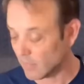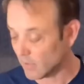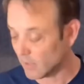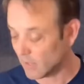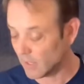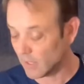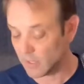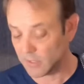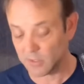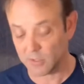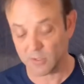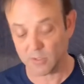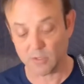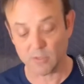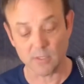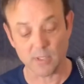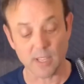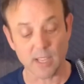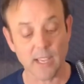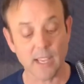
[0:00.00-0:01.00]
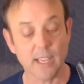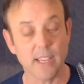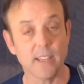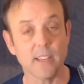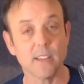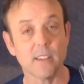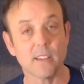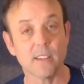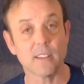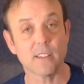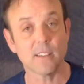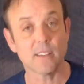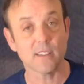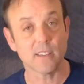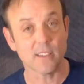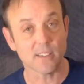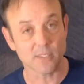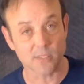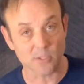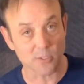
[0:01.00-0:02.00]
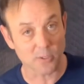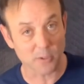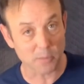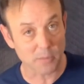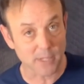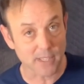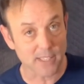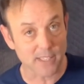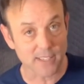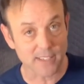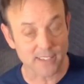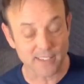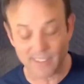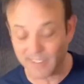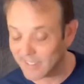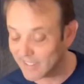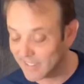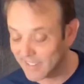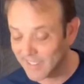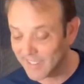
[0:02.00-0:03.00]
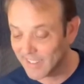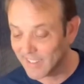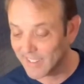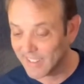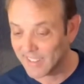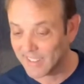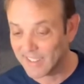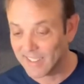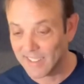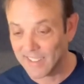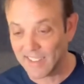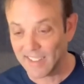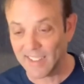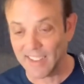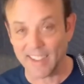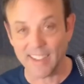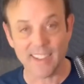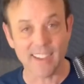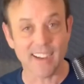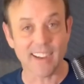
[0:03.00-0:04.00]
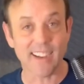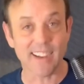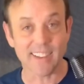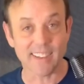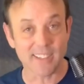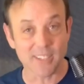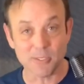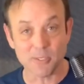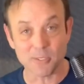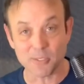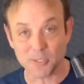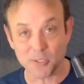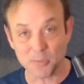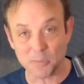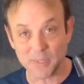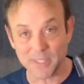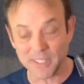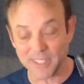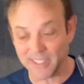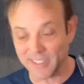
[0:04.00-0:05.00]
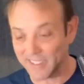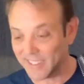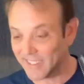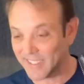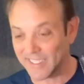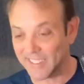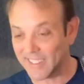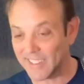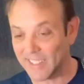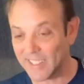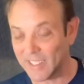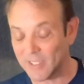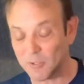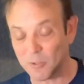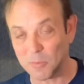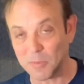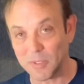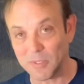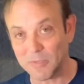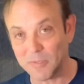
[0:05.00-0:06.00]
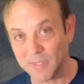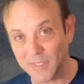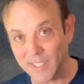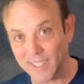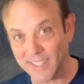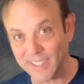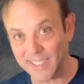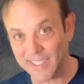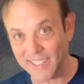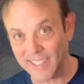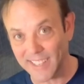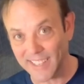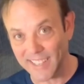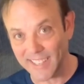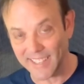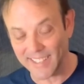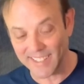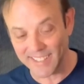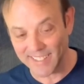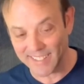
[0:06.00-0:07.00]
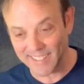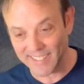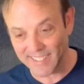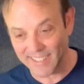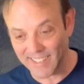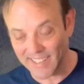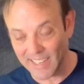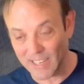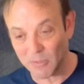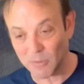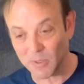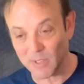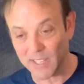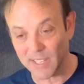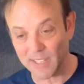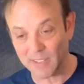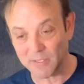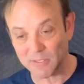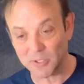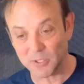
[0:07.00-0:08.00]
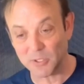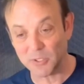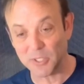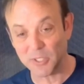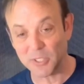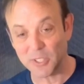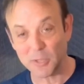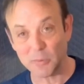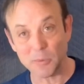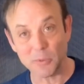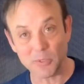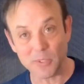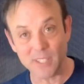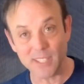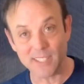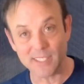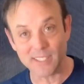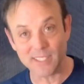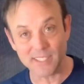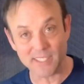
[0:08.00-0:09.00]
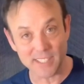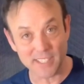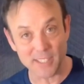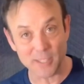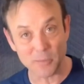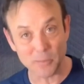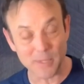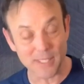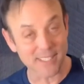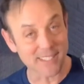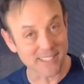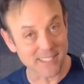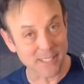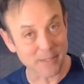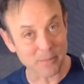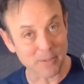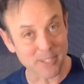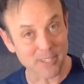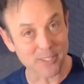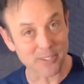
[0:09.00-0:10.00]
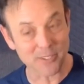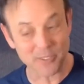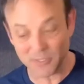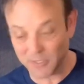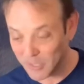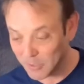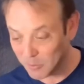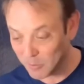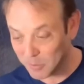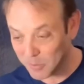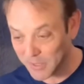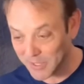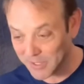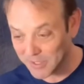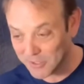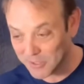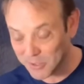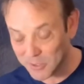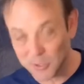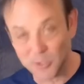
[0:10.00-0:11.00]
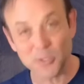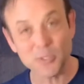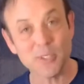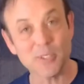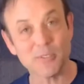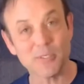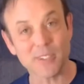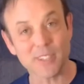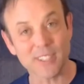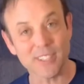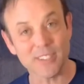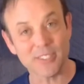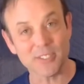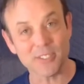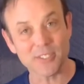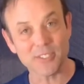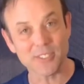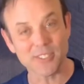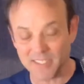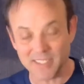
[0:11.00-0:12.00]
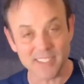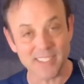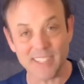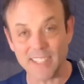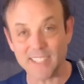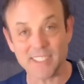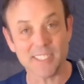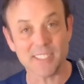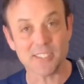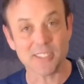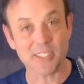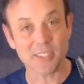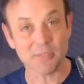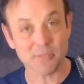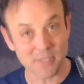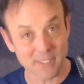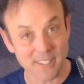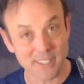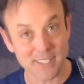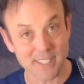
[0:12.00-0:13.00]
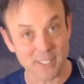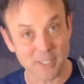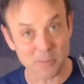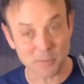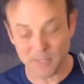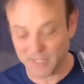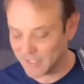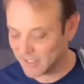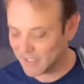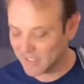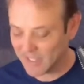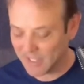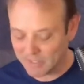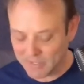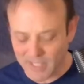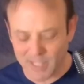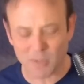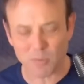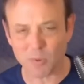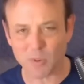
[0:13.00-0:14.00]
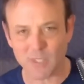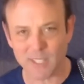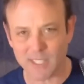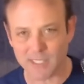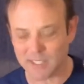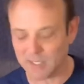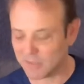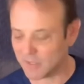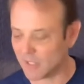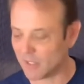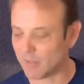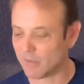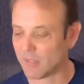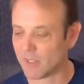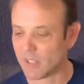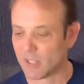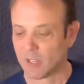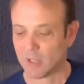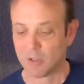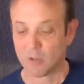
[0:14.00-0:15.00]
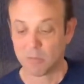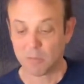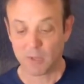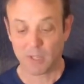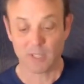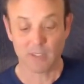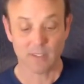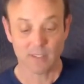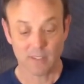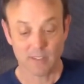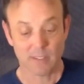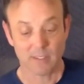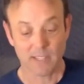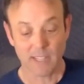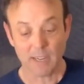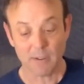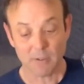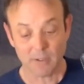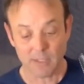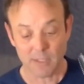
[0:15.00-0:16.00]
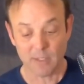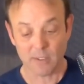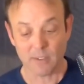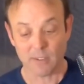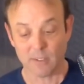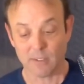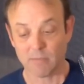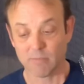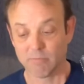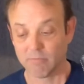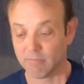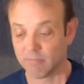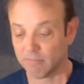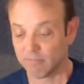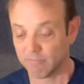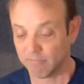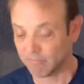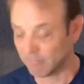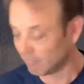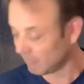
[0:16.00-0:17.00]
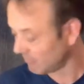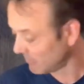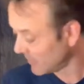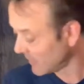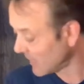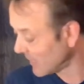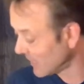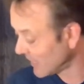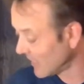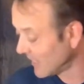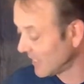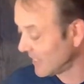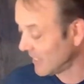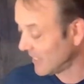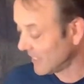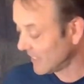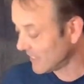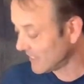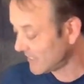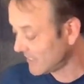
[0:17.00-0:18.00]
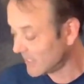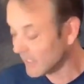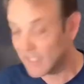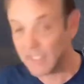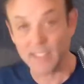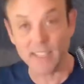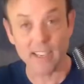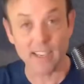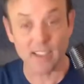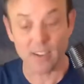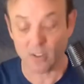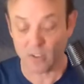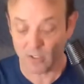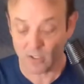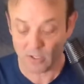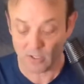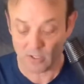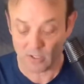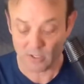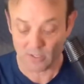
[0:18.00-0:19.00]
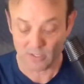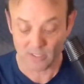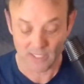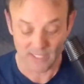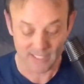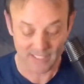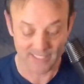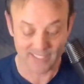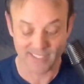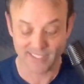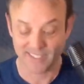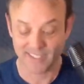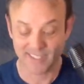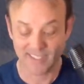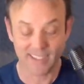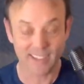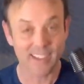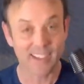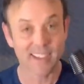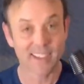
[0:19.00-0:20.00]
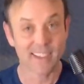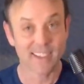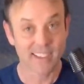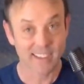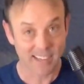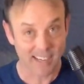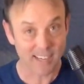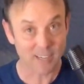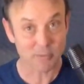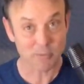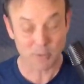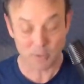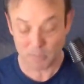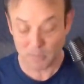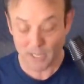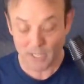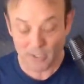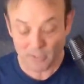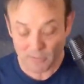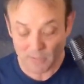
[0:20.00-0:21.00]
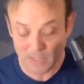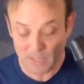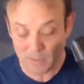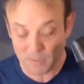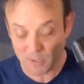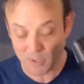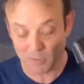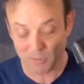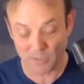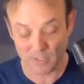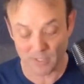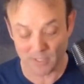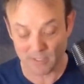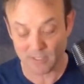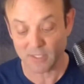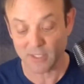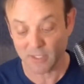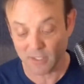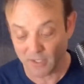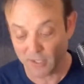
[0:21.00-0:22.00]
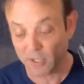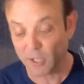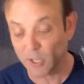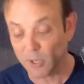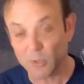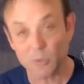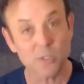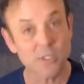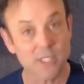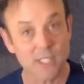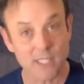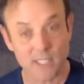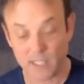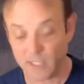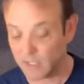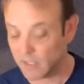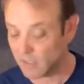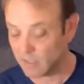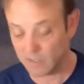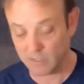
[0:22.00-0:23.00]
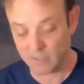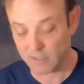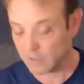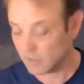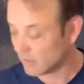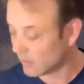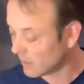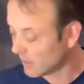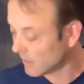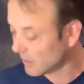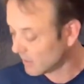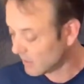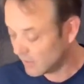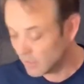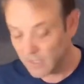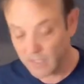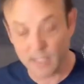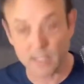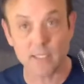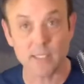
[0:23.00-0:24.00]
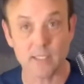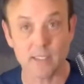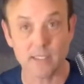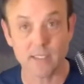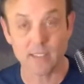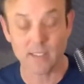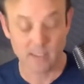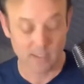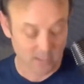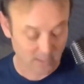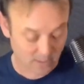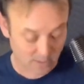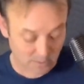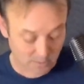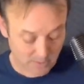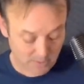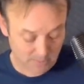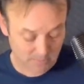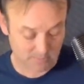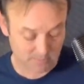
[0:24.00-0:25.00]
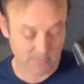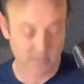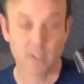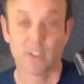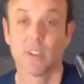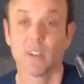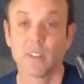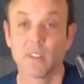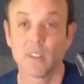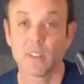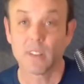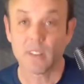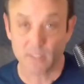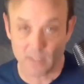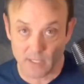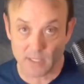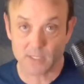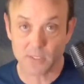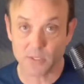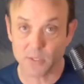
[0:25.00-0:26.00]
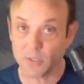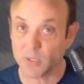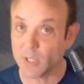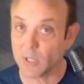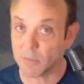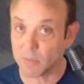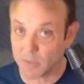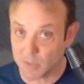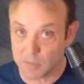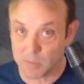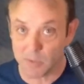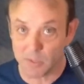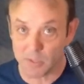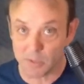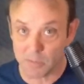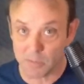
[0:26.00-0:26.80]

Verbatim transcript: It's the hate is going to be there. I know it's going to be there and it will be fun and I will have two DW kits instead of them being the same color they will be two different colors that sounds like a fun thing to me I've kind of worked that stuff out but that right here not sticky at all like I can run a microfiber over this no sticky nothing oh well let's suit up let's put some